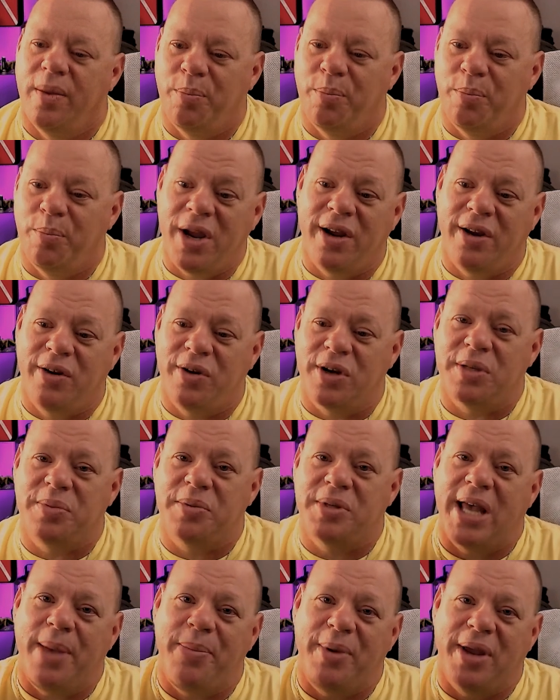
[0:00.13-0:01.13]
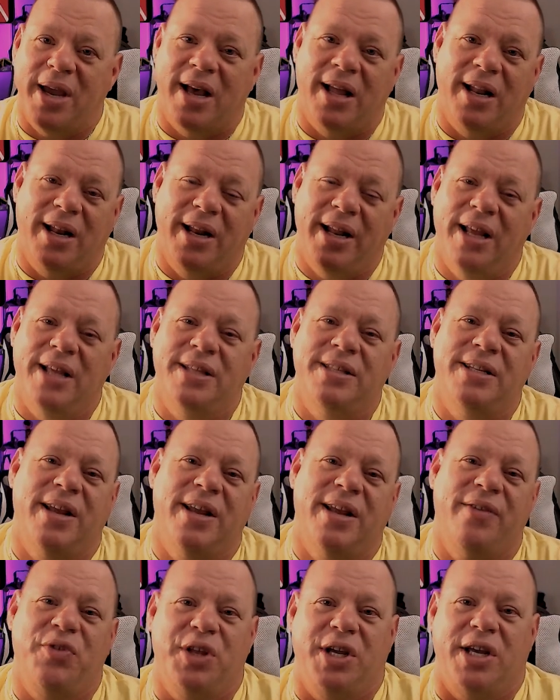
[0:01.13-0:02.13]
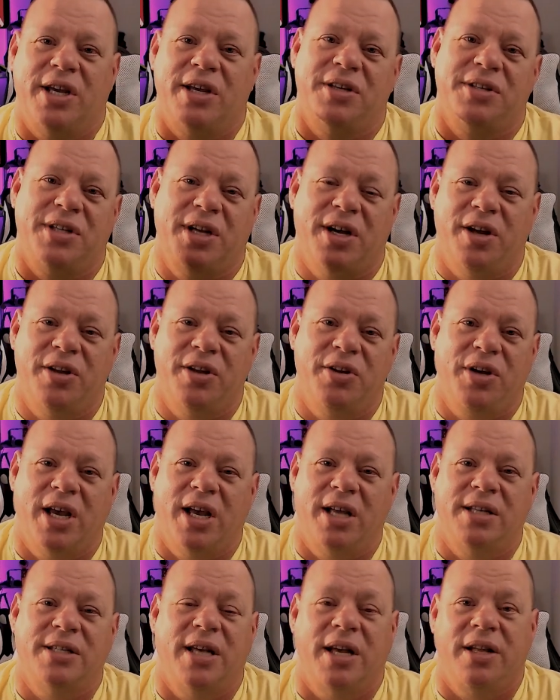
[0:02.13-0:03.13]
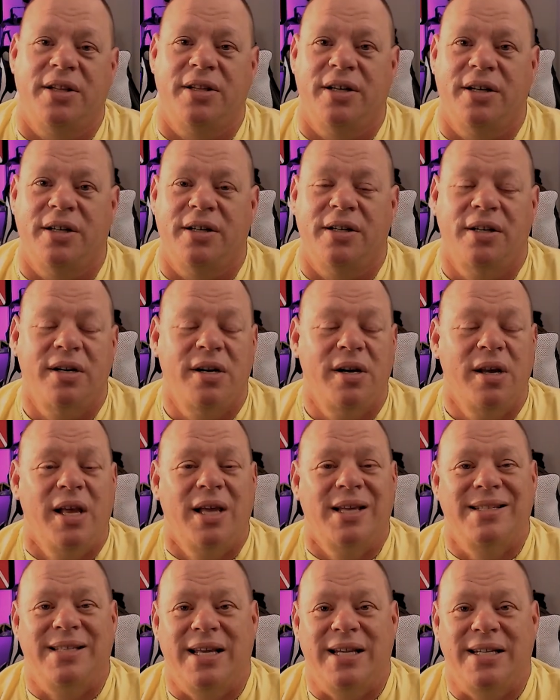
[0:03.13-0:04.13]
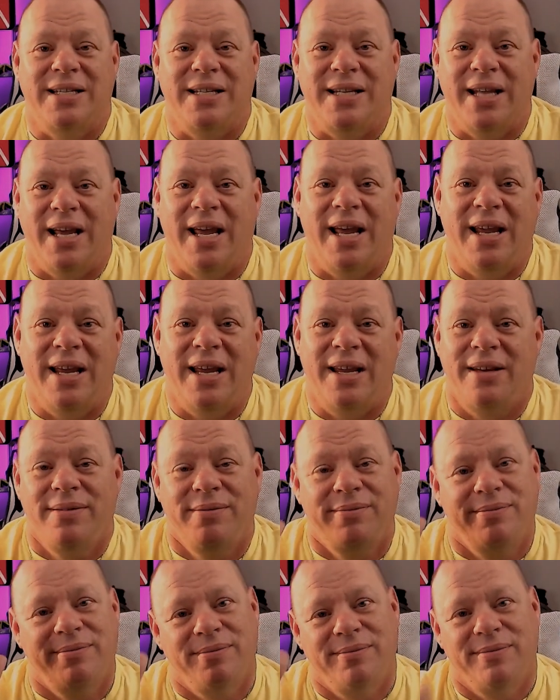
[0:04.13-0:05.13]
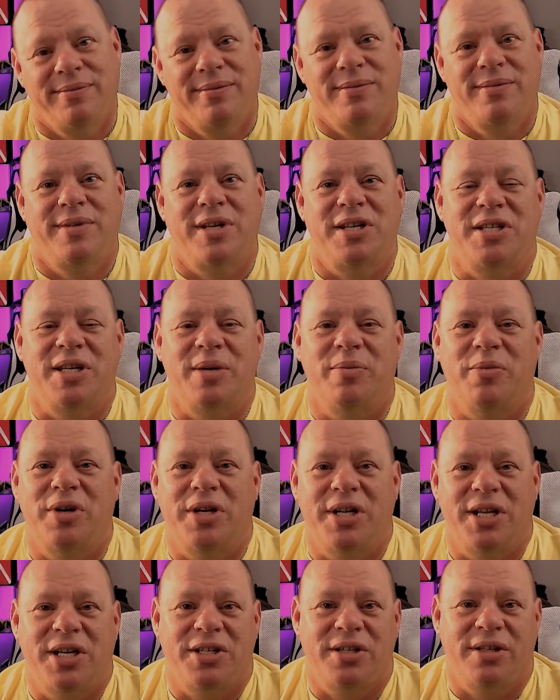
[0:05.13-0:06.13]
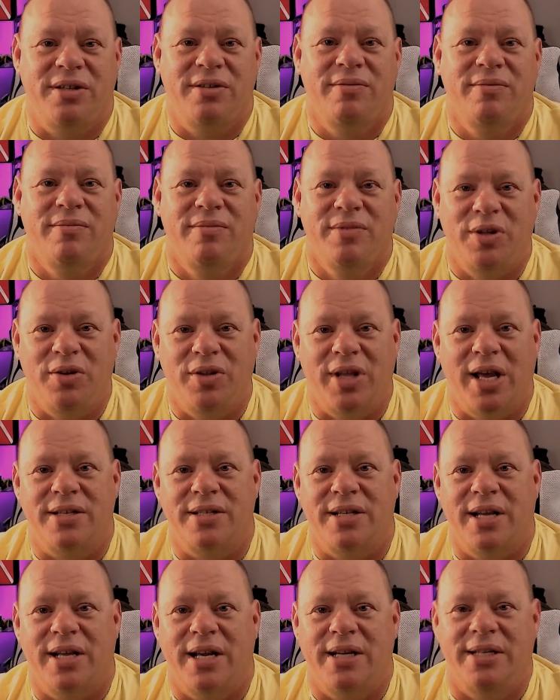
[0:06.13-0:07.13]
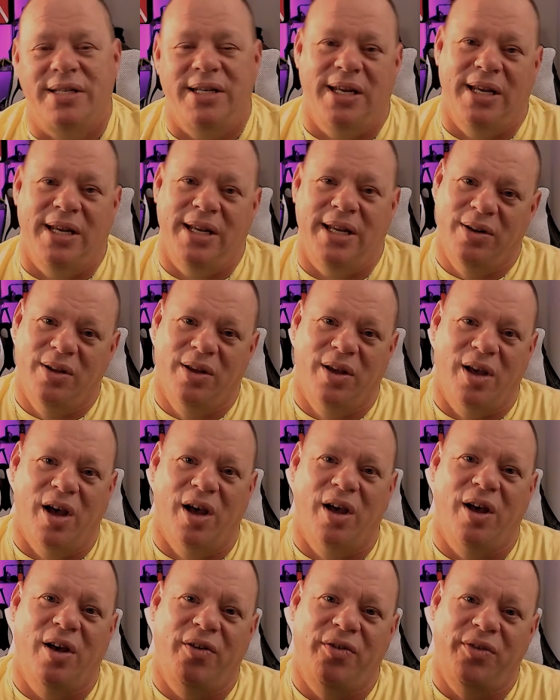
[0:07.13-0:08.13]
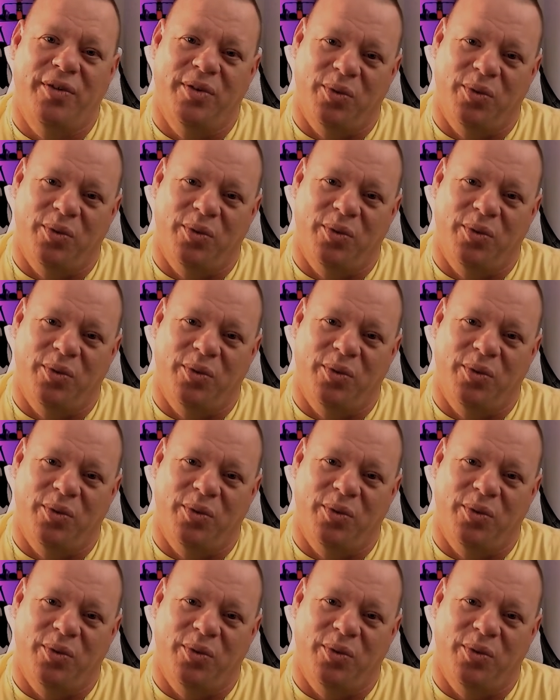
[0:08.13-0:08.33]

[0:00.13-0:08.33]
Merry Christmas, happy holidays, and everything else to all you guys out there. Said today, December edition, 2019 of